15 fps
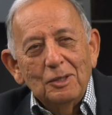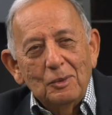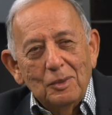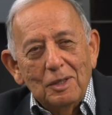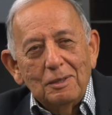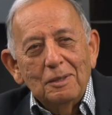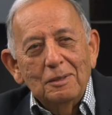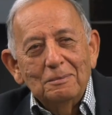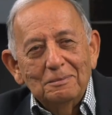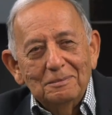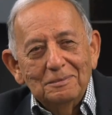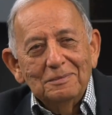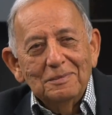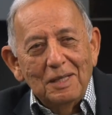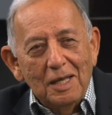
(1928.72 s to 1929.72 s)
You're welcome.
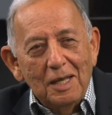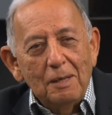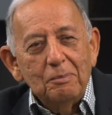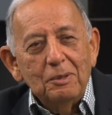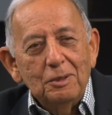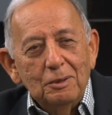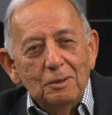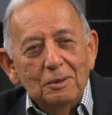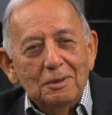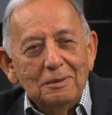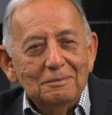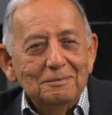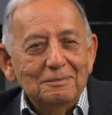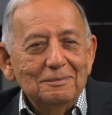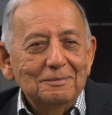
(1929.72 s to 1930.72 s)
Happy to do
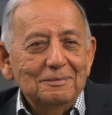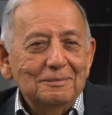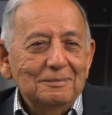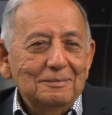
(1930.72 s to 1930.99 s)
it.